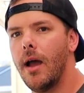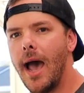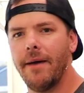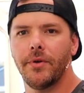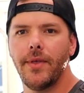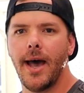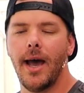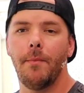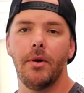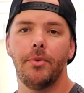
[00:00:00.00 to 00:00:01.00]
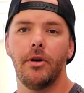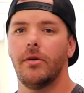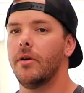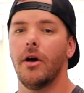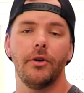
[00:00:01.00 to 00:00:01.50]
after that I'm going to put
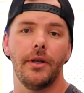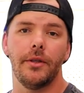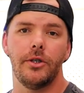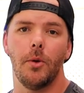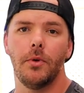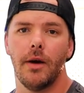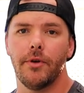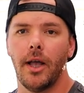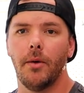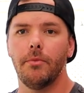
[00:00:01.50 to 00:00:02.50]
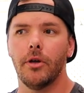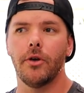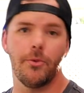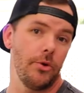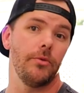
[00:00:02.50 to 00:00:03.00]
it underneath the dome cover to help cook
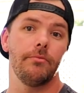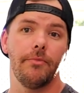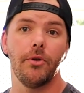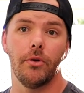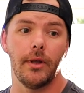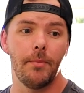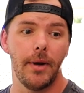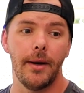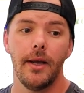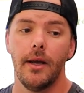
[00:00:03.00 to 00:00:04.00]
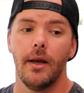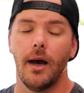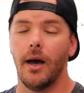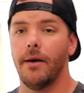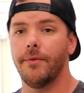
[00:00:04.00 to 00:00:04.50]
through thoroughly. But
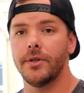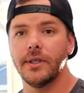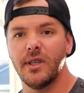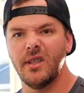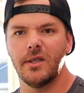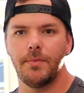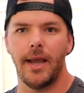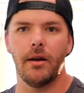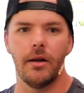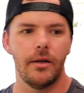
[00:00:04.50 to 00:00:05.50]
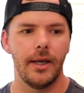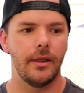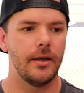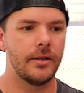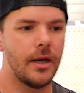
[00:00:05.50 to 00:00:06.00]
first let's get this pan on to
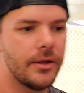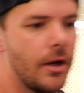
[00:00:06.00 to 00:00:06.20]
get the sauce